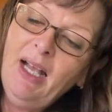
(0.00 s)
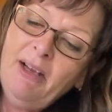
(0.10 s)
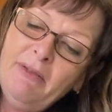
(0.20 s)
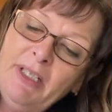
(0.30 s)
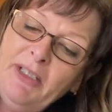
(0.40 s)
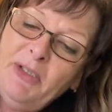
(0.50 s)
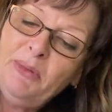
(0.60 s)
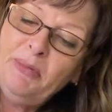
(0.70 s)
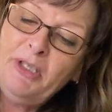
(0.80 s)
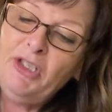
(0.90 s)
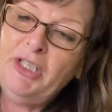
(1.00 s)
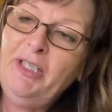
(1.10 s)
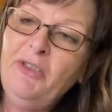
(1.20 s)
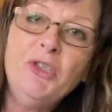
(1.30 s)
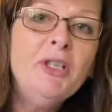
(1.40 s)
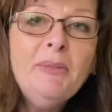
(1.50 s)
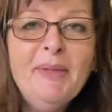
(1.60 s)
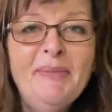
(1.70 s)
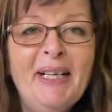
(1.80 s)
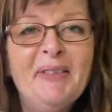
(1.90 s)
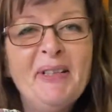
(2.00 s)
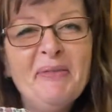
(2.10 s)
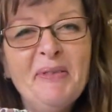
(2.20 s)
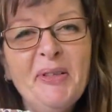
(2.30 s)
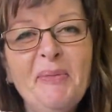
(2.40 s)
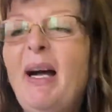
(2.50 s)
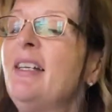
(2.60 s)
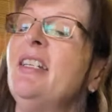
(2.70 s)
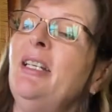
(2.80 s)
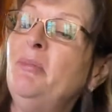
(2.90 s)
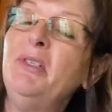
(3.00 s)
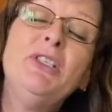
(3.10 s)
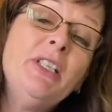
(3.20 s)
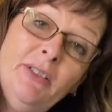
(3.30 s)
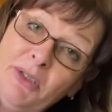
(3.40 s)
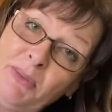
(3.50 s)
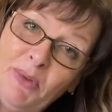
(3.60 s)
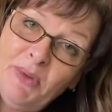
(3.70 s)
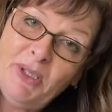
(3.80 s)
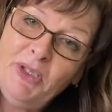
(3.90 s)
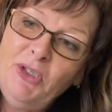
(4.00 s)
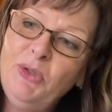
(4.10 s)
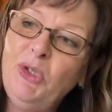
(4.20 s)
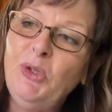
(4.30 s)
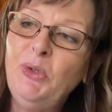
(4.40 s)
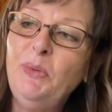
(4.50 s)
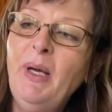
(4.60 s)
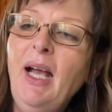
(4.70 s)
I really do appreciate you joining me in my craft room, and I appreciate your support on YouTube.